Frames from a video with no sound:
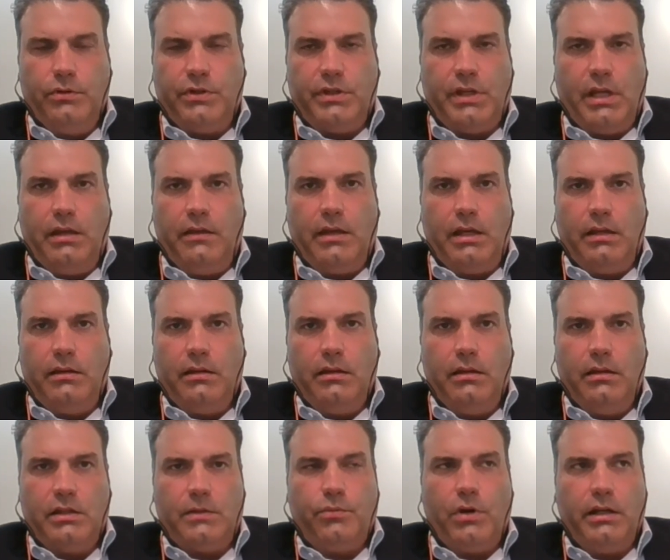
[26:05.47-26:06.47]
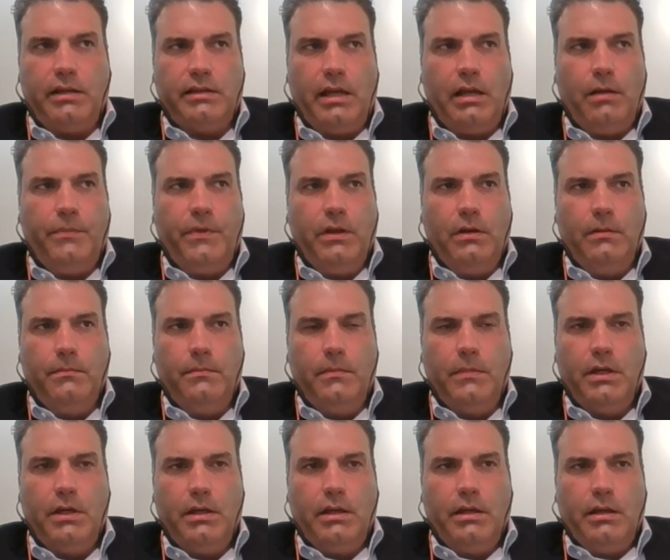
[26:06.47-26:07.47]
say that this product has helped
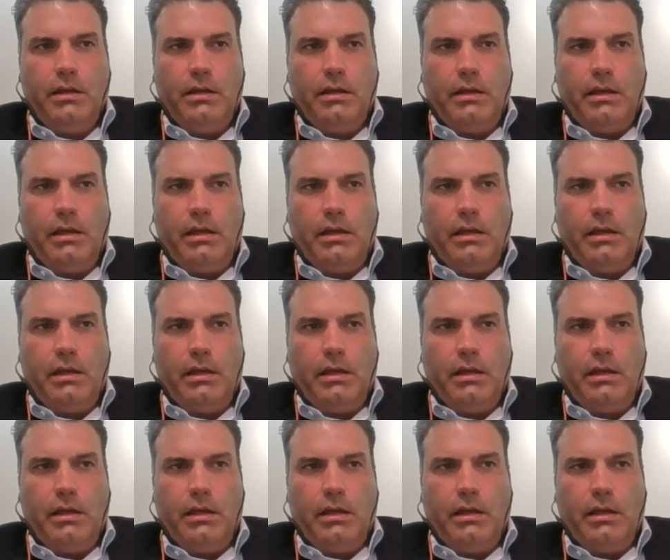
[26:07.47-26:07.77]
them